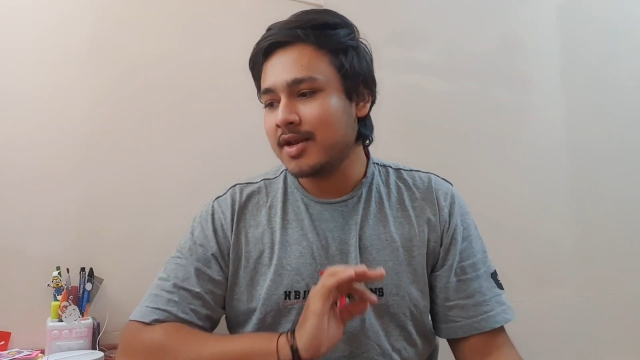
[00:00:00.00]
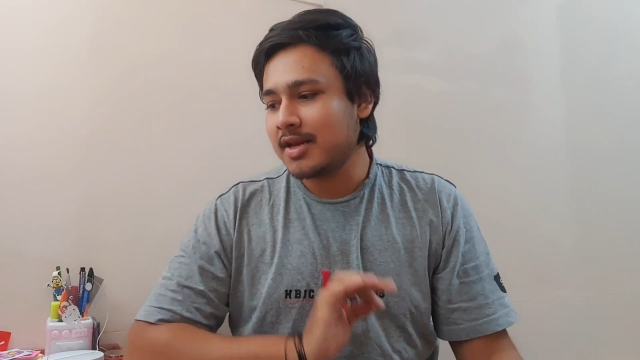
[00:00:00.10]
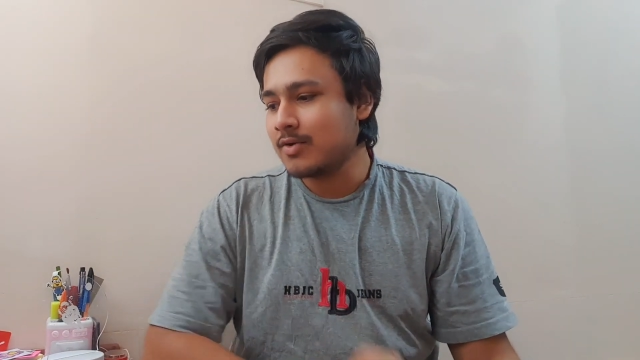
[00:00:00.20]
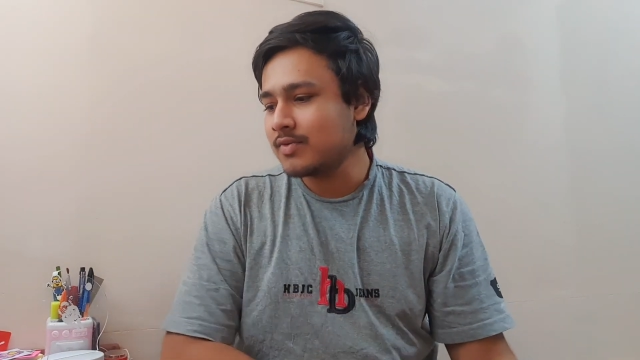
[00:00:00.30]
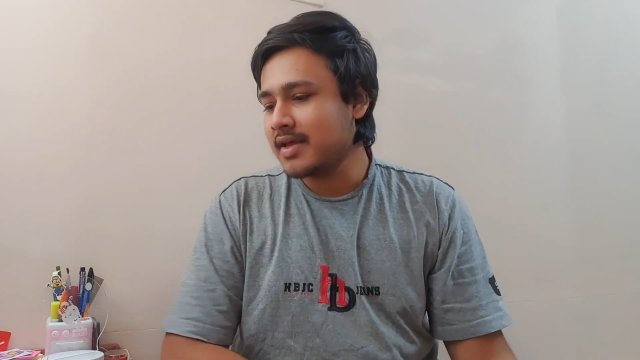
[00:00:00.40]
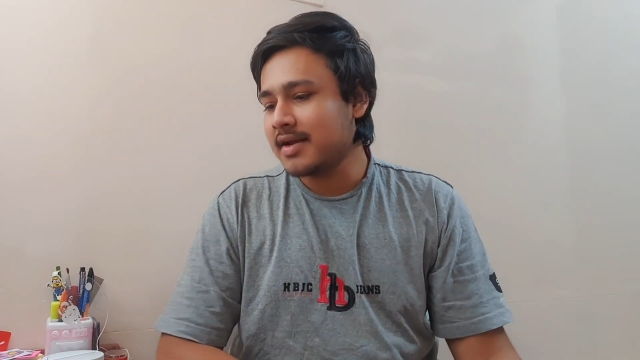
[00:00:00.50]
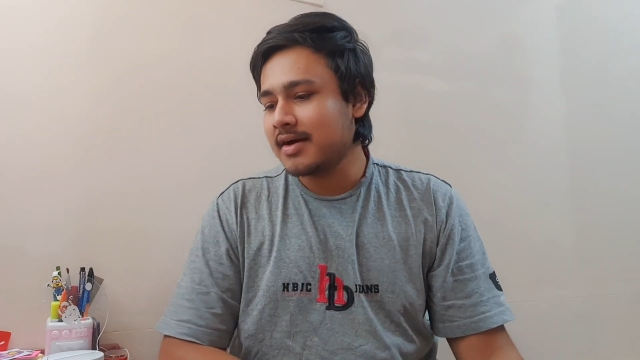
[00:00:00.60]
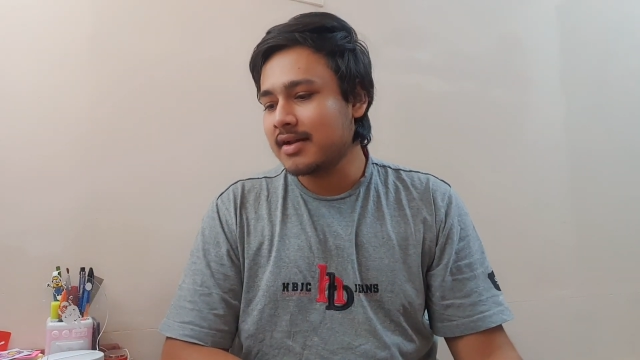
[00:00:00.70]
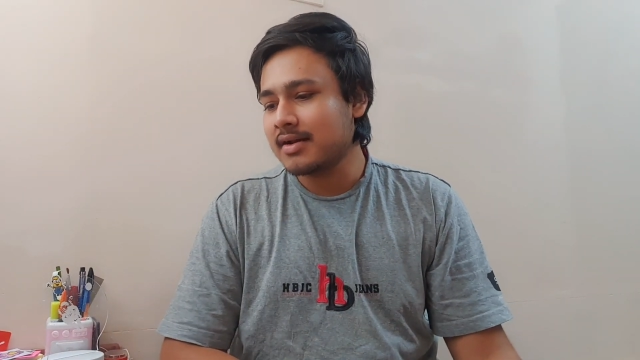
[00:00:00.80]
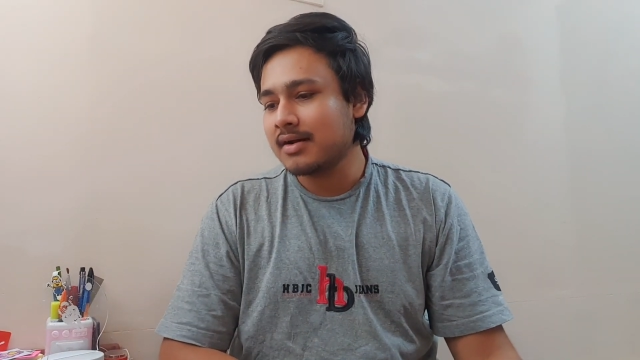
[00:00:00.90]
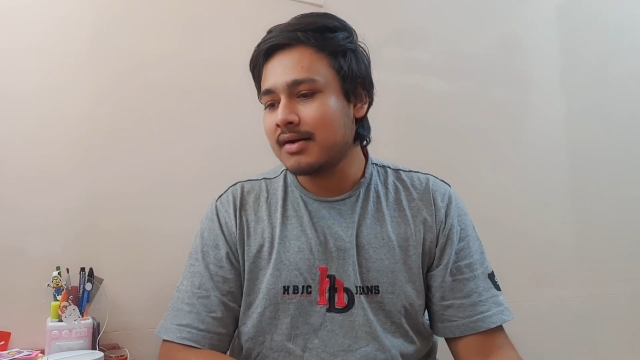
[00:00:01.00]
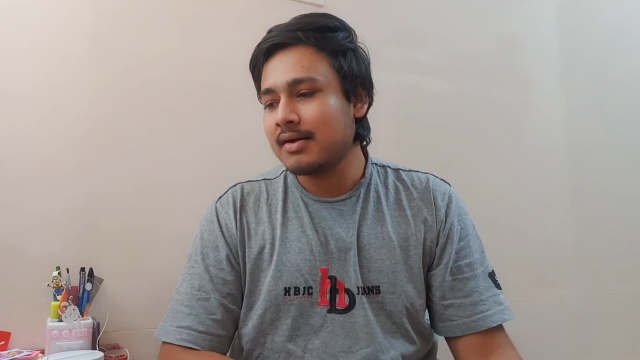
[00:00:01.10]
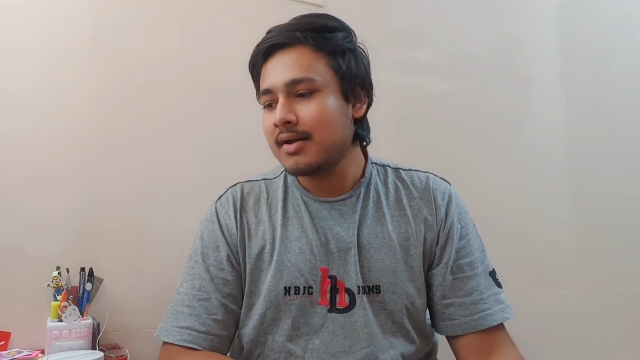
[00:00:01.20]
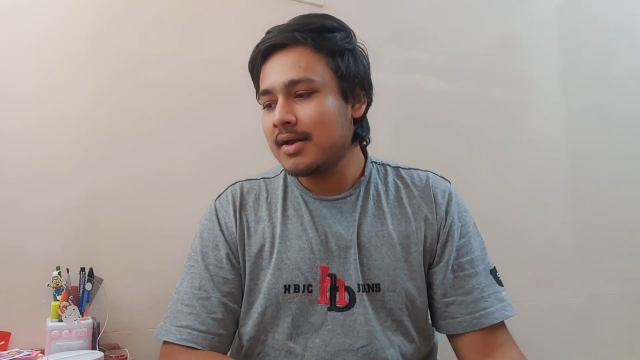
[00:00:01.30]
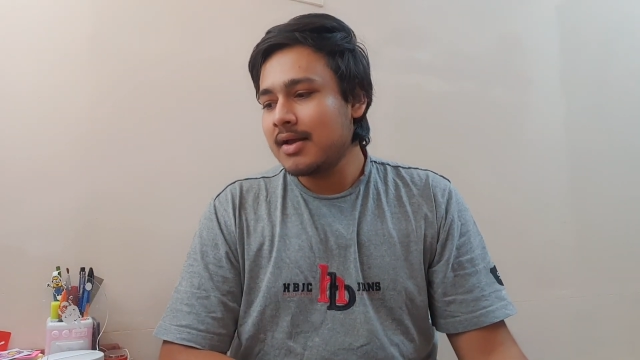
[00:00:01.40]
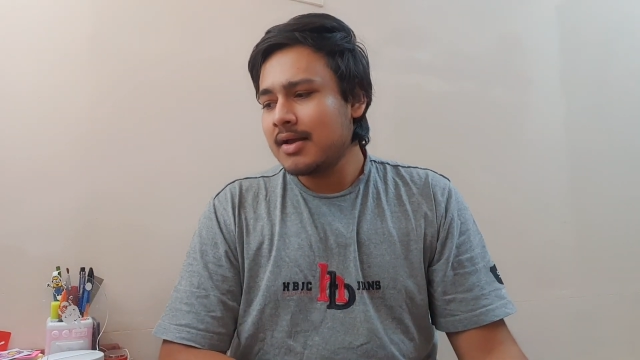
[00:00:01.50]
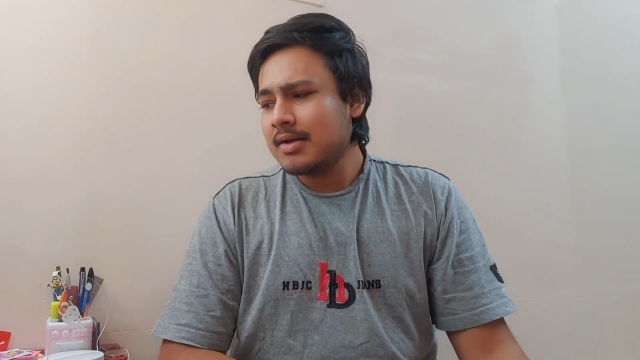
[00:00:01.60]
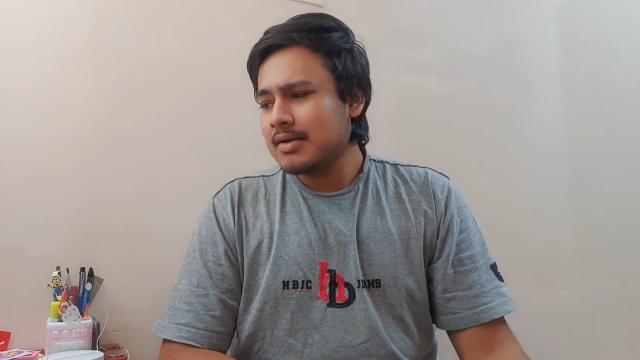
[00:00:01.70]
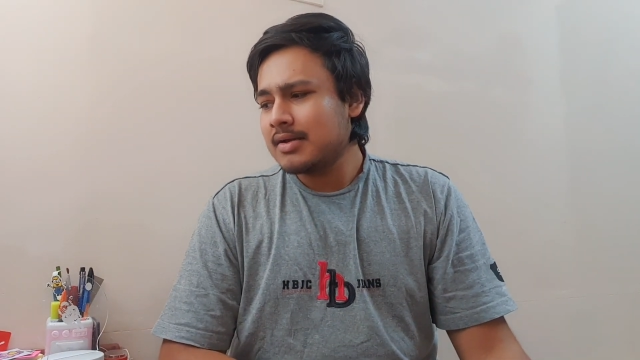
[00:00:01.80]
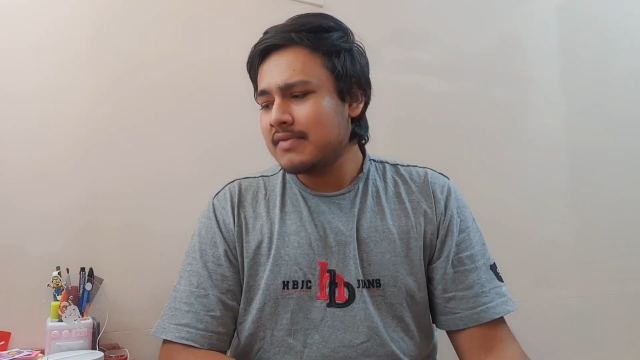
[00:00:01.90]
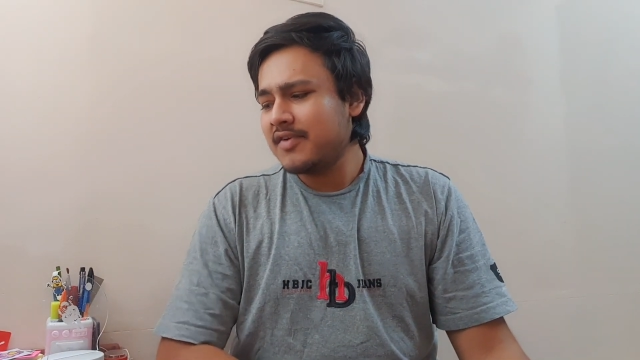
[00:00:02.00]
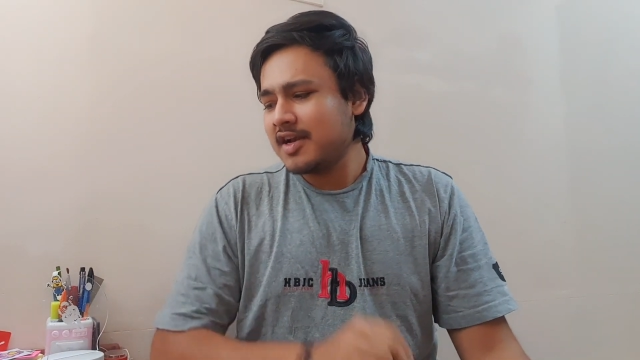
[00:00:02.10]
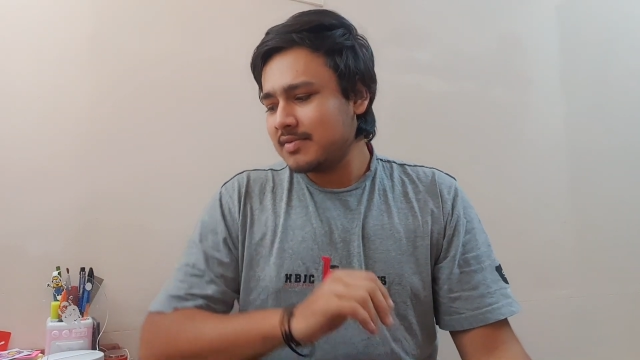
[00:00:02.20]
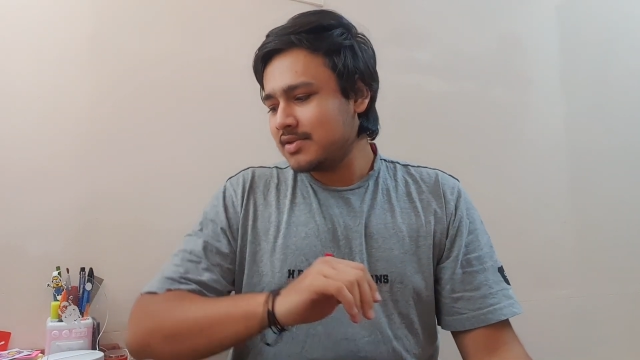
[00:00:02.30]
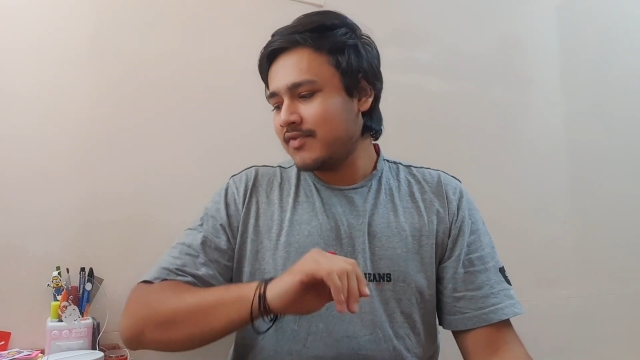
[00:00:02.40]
Now there are different types of